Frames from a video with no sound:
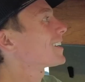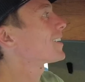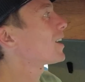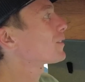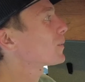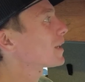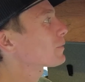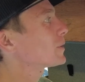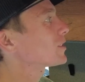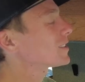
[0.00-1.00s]
and off
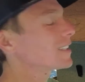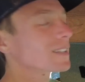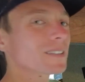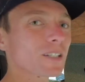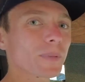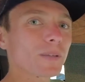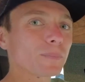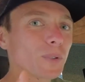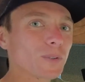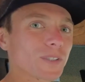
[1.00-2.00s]
whenever we just need a little bit
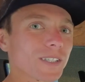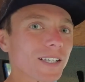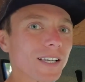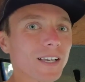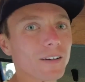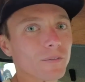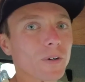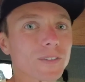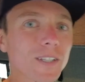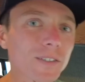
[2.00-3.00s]
of boost for
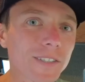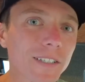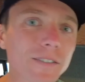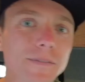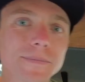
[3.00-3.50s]
our cell signal.